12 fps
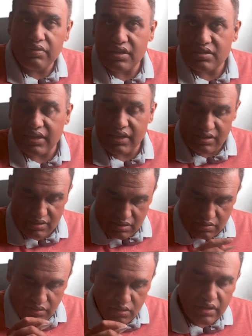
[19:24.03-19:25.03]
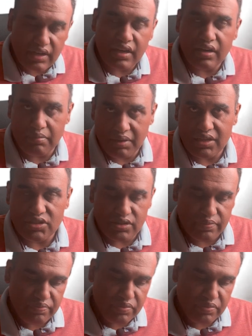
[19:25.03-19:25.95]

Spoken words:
venous sinuses. We look at an image.